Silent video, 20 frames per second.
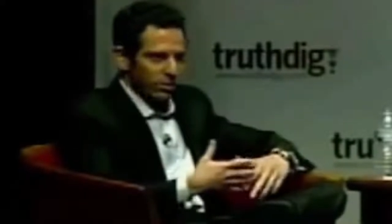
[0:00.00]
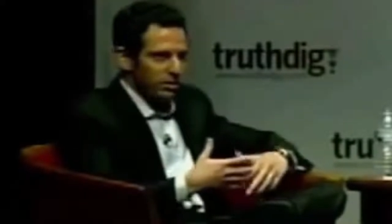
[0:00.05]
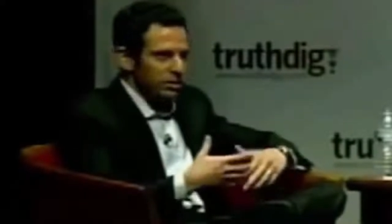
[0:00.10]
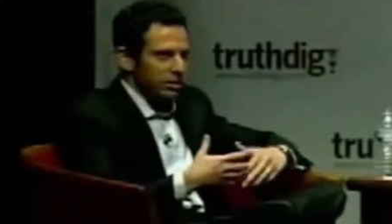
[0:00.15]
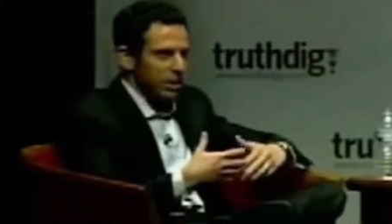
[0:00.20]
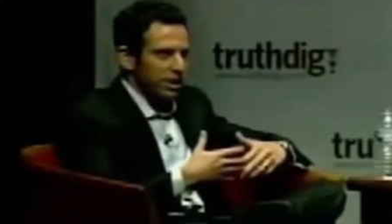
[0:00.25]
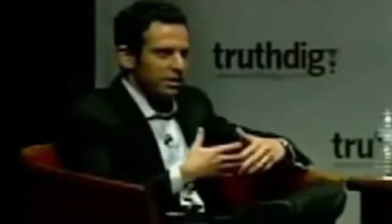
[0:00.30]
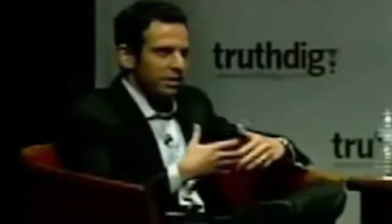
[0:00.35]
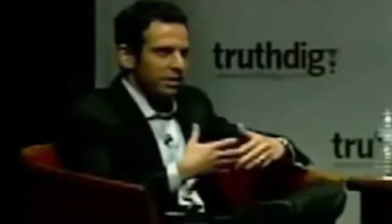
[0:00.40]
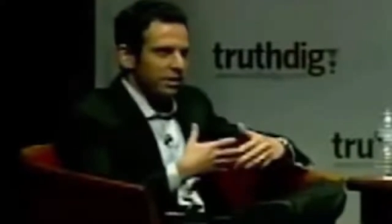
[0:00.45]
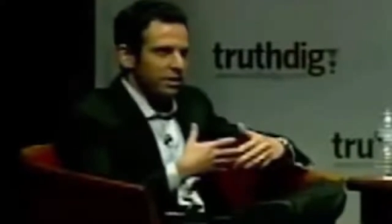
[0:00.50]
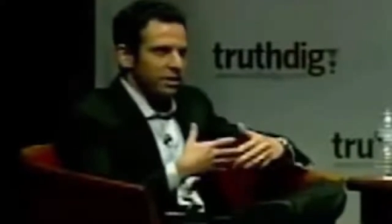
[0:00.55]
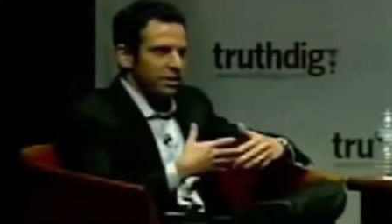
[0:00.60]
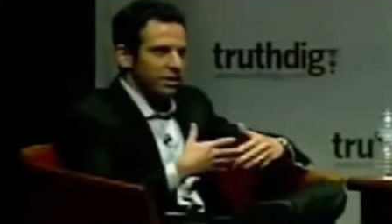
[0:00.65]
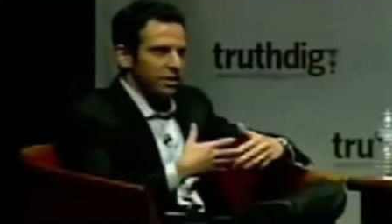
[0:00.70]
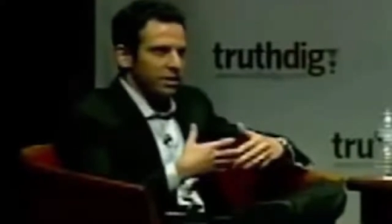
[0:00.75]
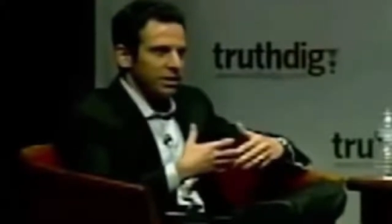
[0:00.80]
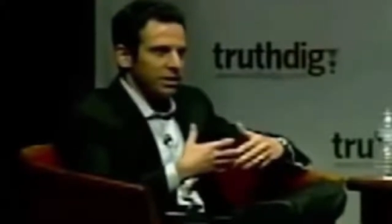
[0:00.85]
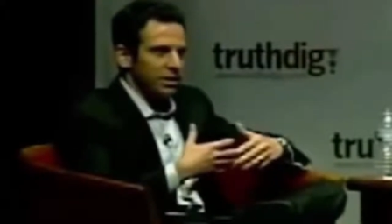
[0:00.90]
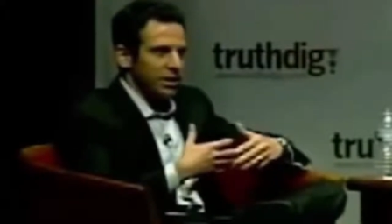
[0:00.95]
It's not the,
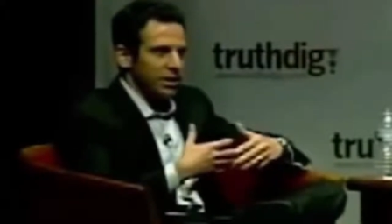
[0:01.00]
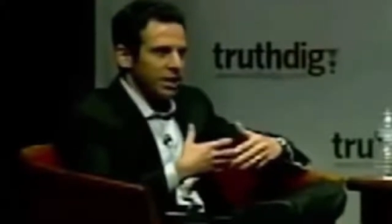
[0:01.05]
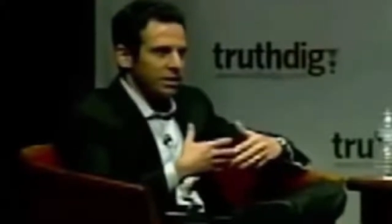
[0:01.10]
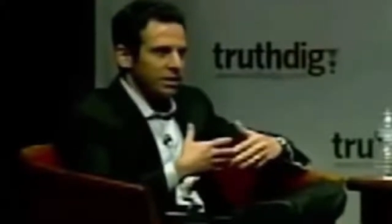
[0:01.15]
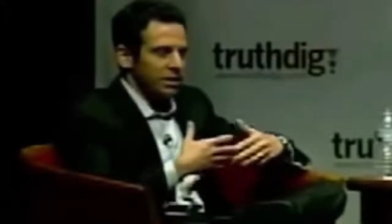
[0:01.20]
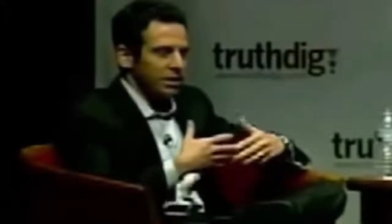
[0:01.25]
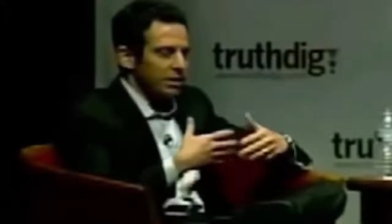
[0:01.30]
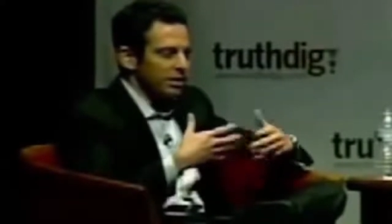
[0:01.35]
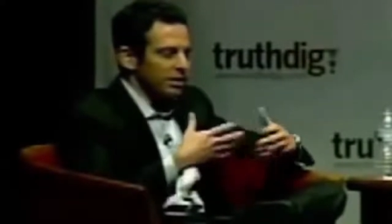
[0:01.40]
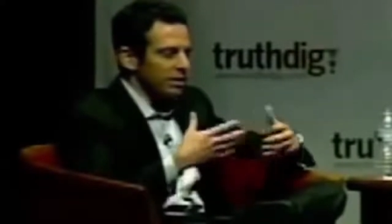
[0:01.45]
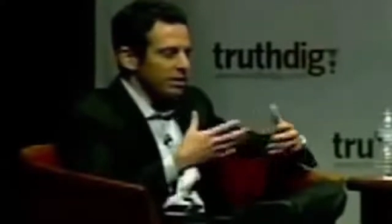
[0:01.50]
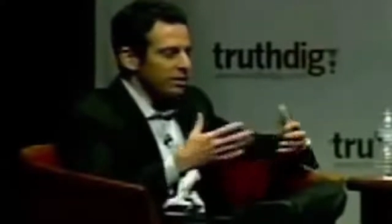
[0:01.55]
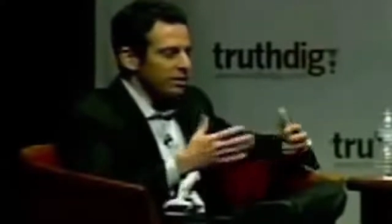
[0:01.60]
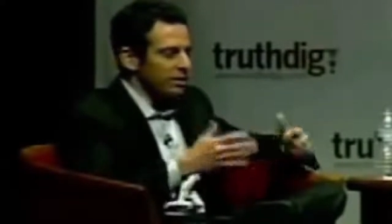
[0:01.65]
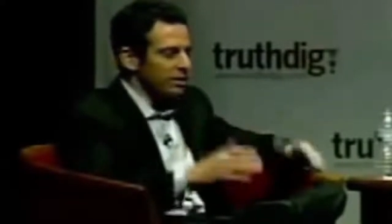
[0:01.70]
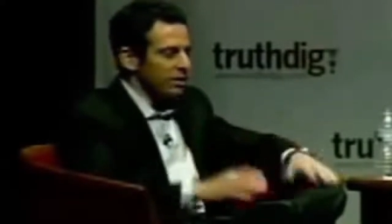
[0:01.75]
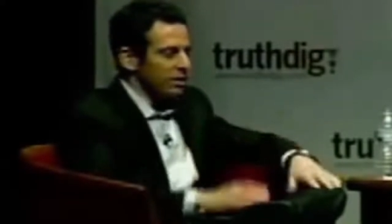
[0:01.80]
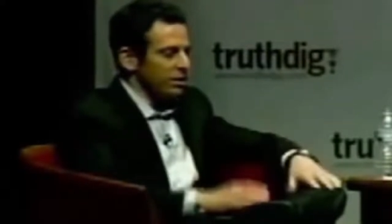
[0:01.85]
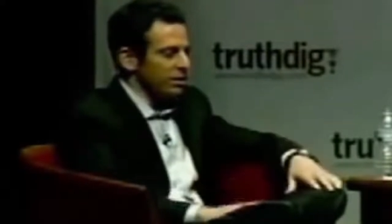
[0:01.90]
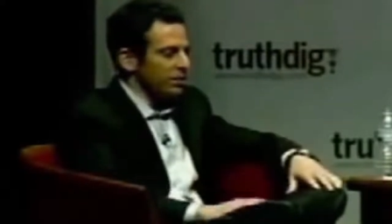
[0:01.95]
not the idea
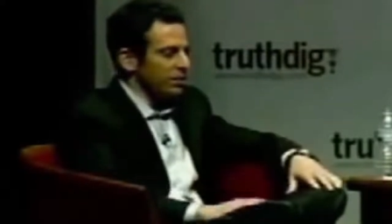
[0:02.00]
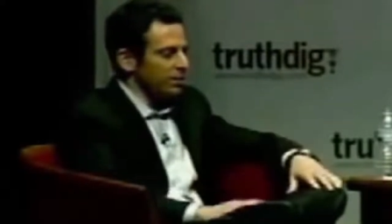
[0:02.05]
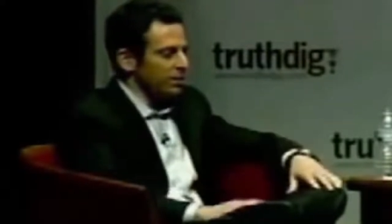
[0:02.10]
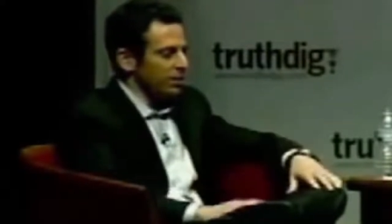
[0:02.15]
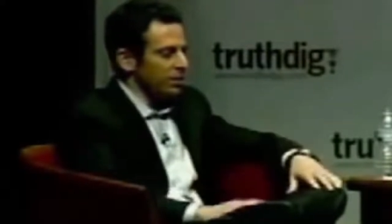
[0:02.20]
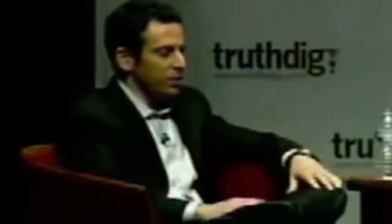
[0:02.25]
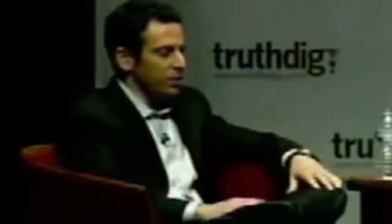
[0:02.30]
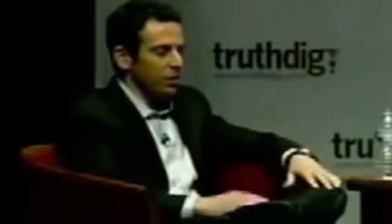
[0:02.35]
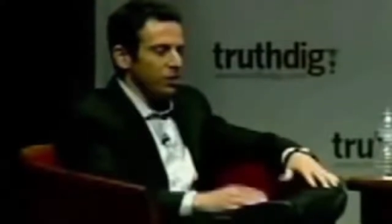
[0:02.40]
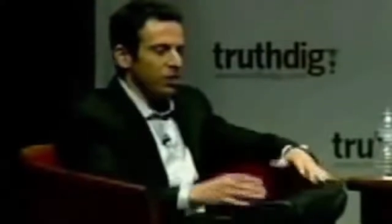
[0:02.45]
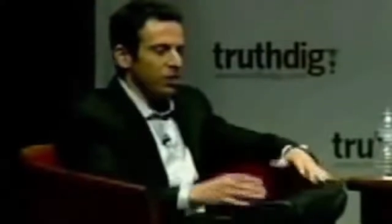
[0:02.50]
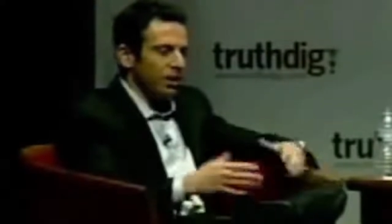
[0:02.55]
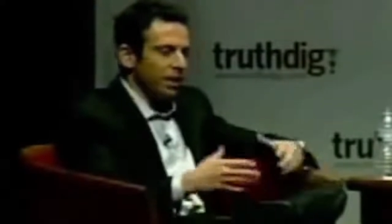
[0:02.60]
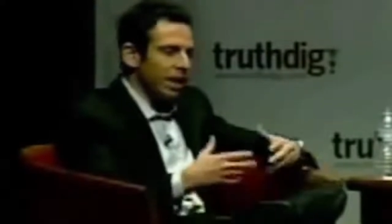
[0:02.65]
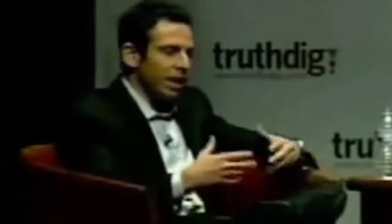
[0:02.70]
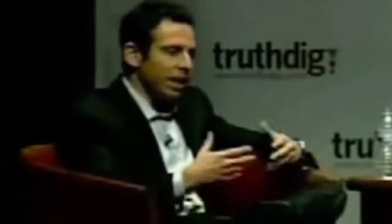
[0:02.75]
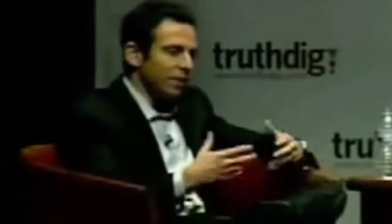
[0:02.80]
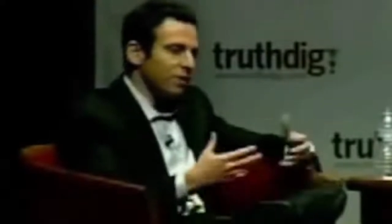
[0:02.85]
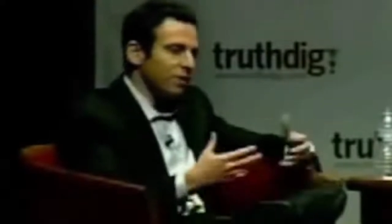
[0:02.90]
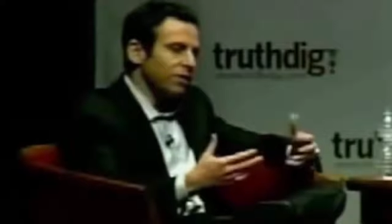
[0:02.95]
that, uh, that you're going to
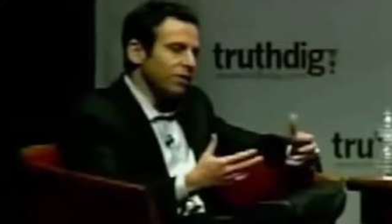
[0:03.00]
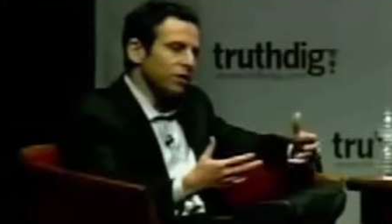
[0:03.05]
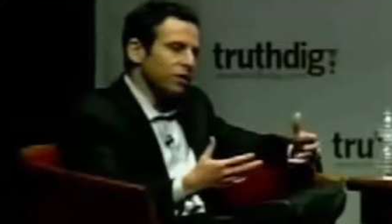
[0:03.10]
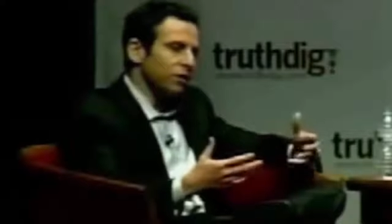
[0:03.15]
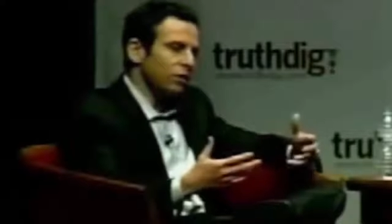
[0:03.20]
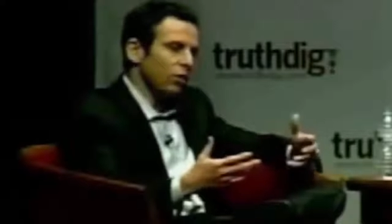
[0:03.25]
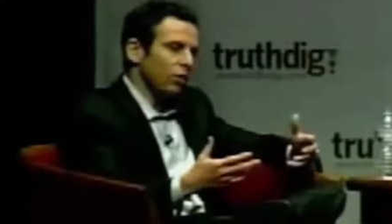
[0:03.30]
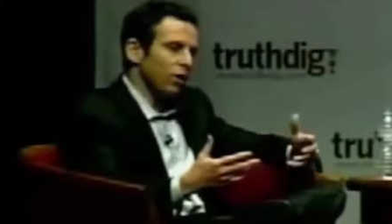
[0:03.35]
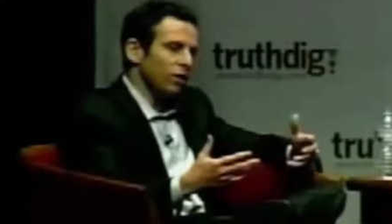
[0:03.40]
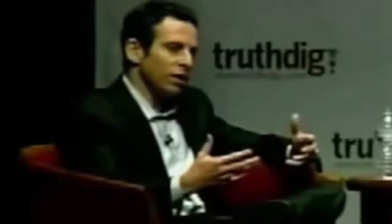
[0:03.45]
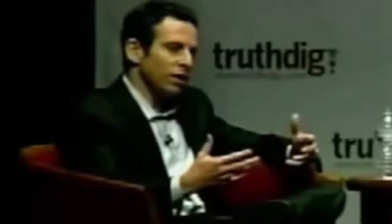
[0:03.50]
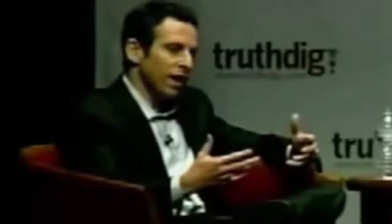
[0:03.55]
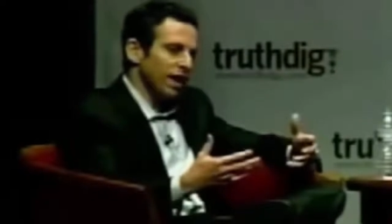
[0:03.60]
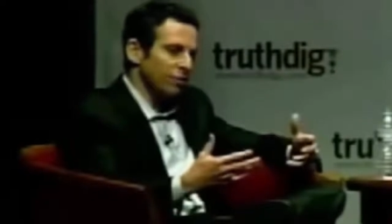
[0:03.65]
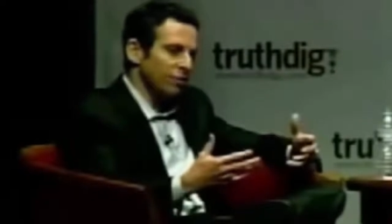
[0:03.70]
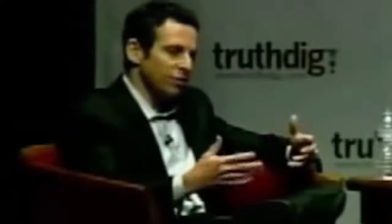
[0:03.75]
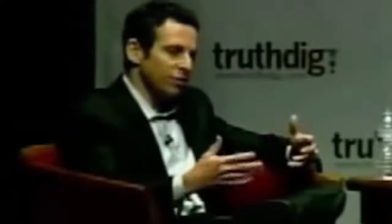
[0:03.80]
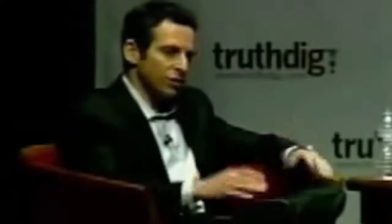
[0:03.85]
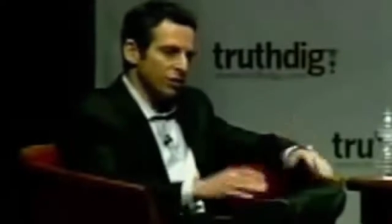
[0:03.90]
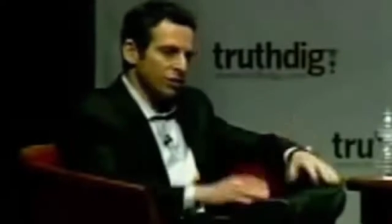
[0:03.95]
get everything you want
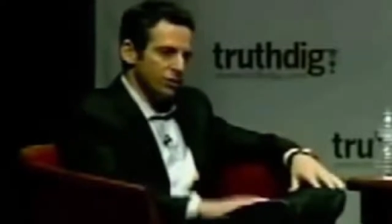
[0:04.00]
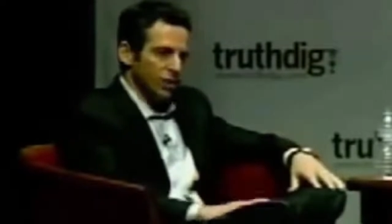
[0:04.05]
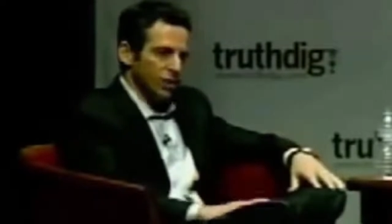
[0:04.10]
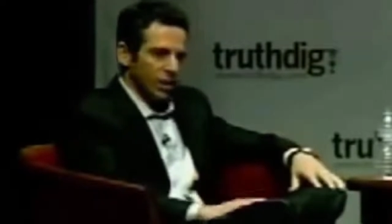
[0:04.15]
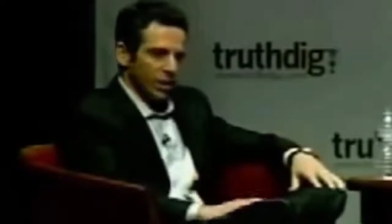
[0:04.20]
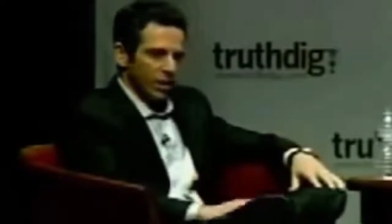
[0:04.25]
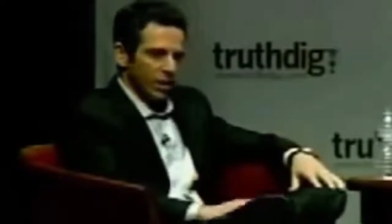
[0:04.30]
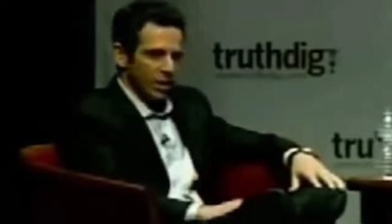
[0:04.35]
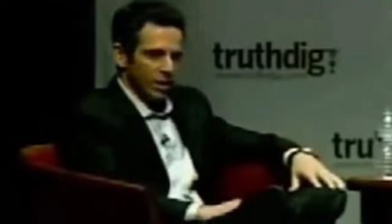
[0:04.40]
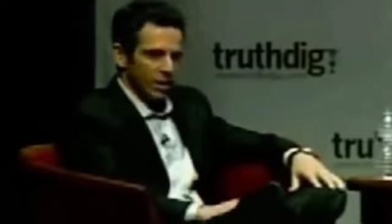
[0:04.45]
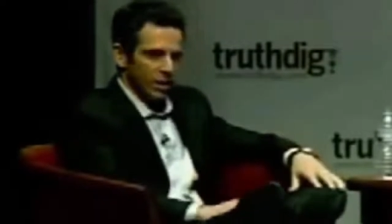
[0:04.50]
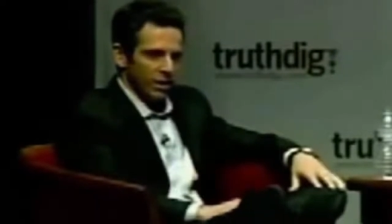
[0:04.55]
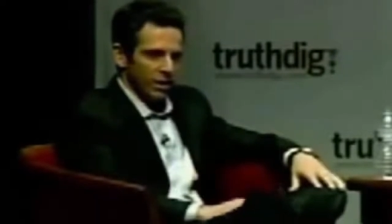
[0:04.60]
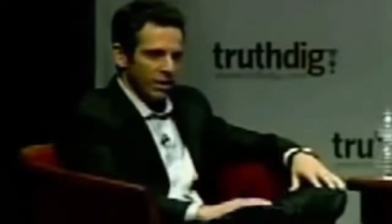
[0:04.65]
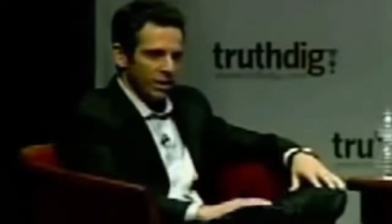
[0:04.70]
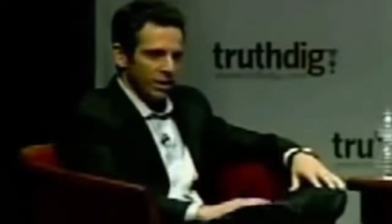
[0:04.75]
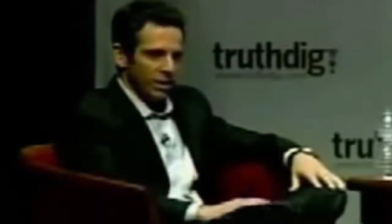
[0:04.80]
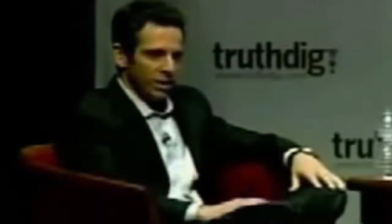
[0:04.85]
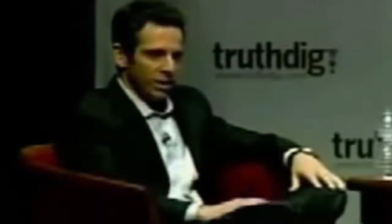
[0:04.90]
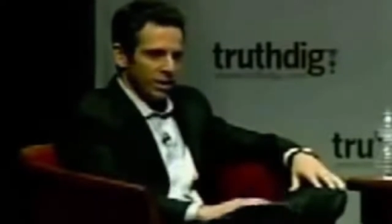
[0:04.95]
after you die,
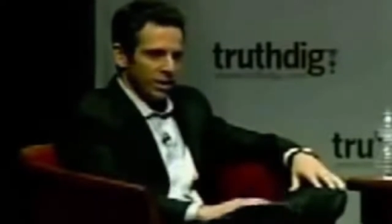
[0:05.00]
and,